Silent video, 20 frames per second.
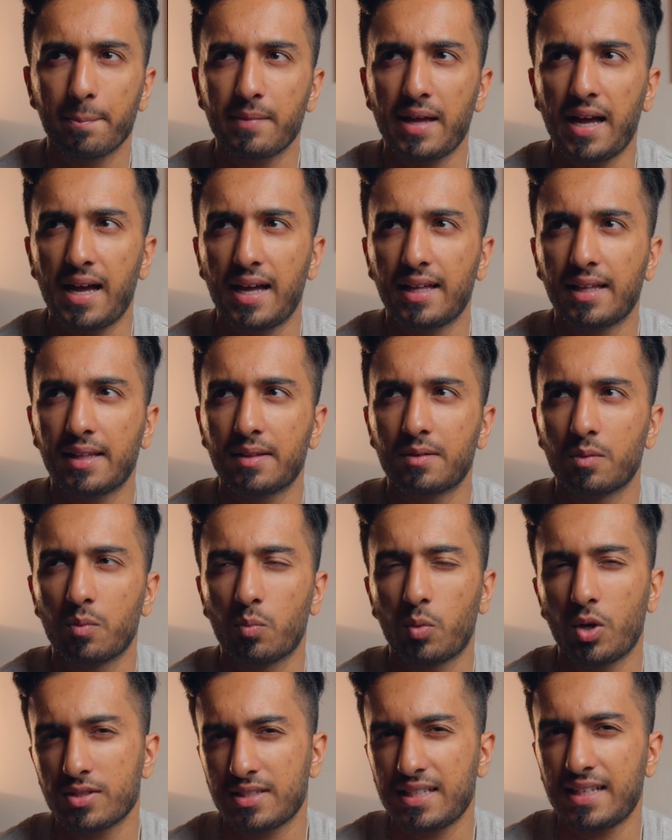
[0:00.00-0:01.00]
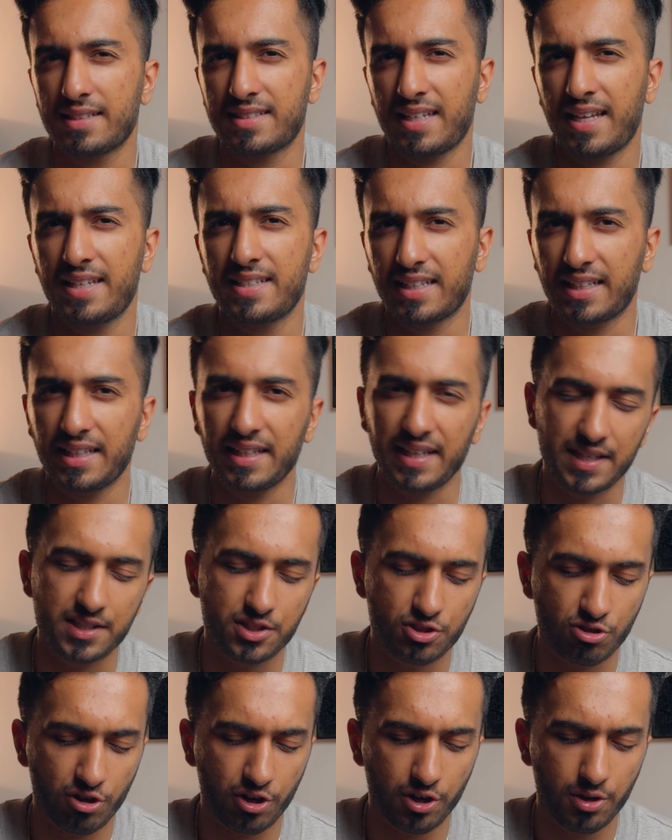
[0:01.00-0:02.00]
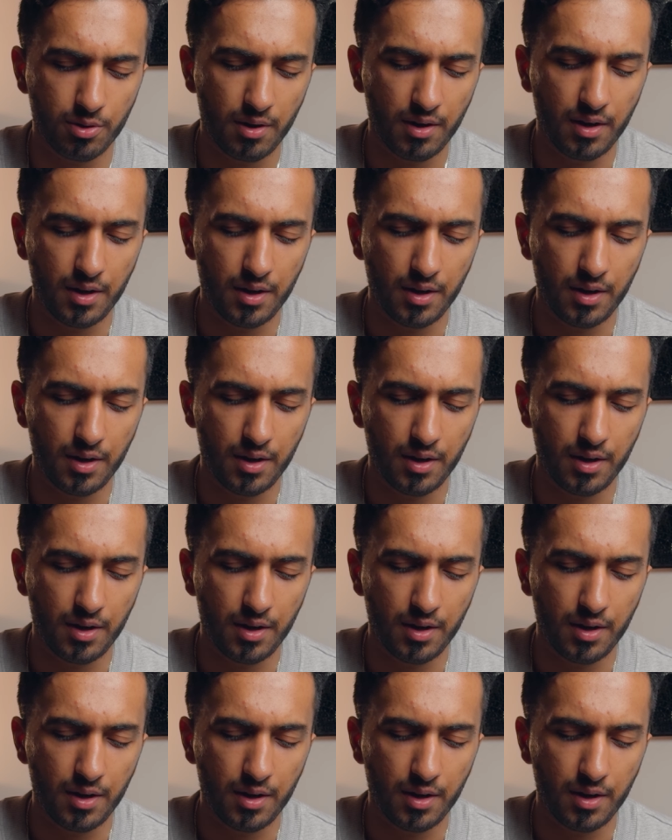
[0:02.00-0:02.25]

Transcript: And whilst that technically is true,